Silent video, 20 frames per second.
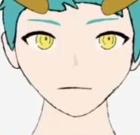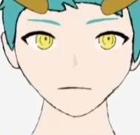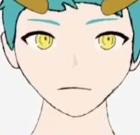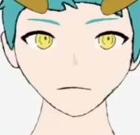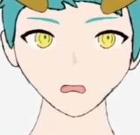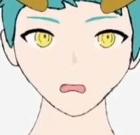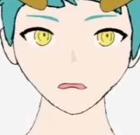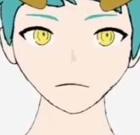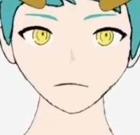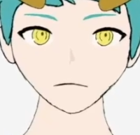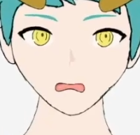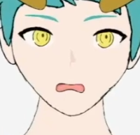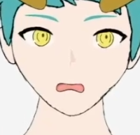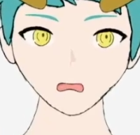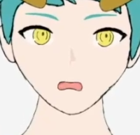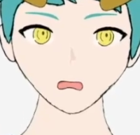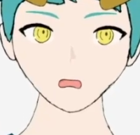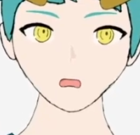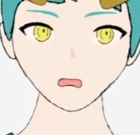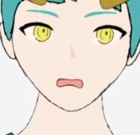The law of
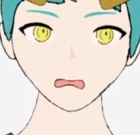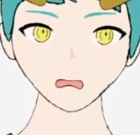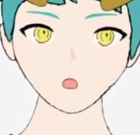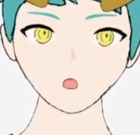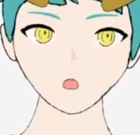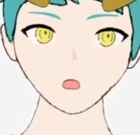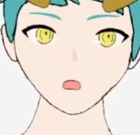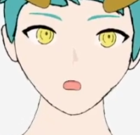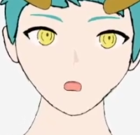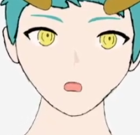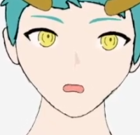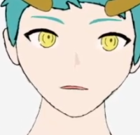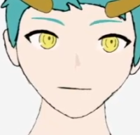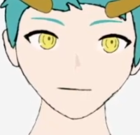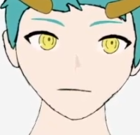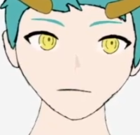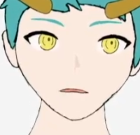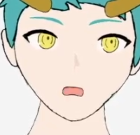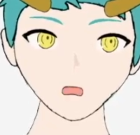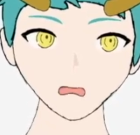cosines is
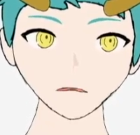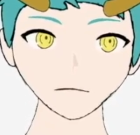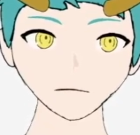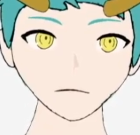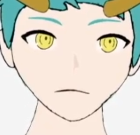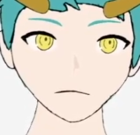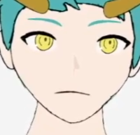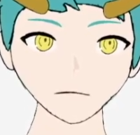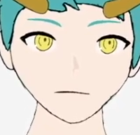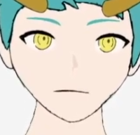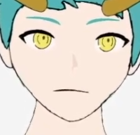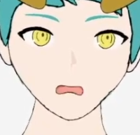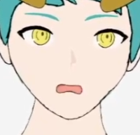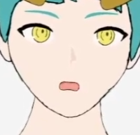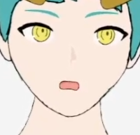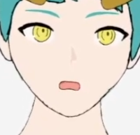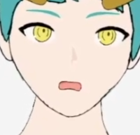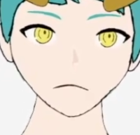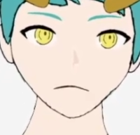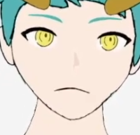made up of
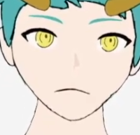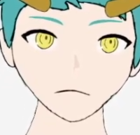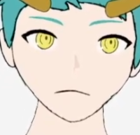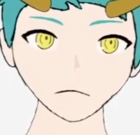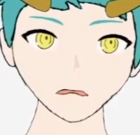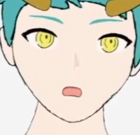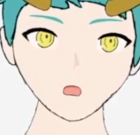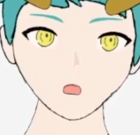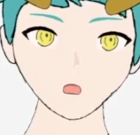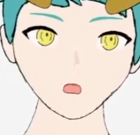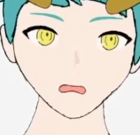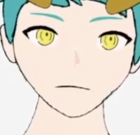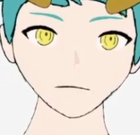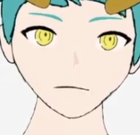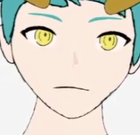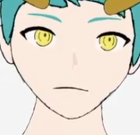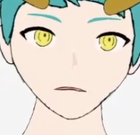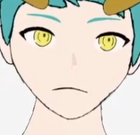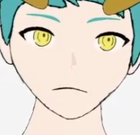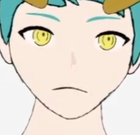three separate
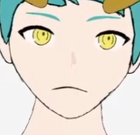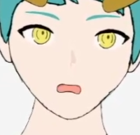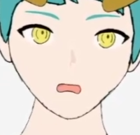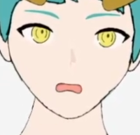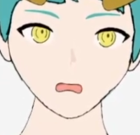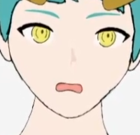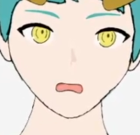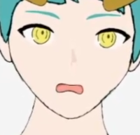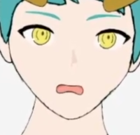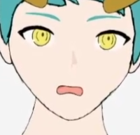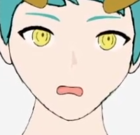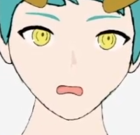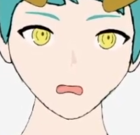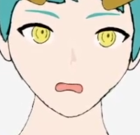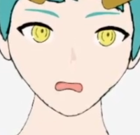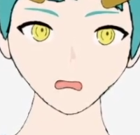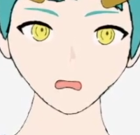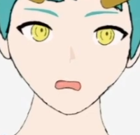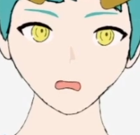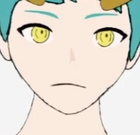equations,
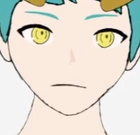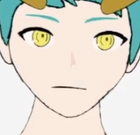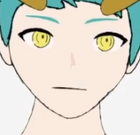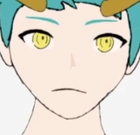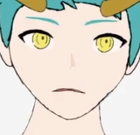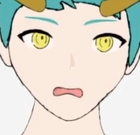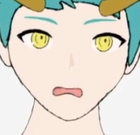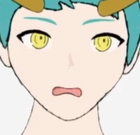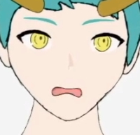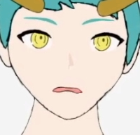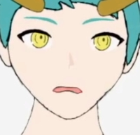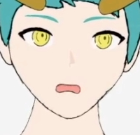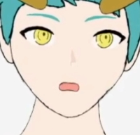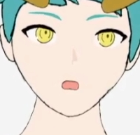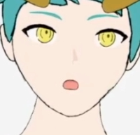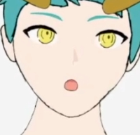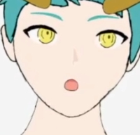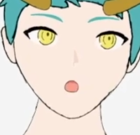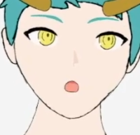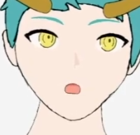but you only
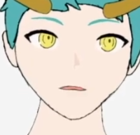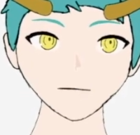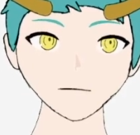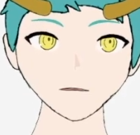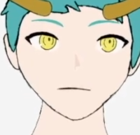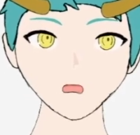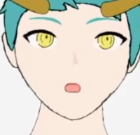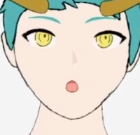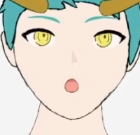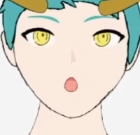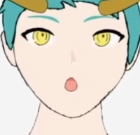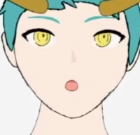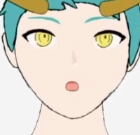need to memorize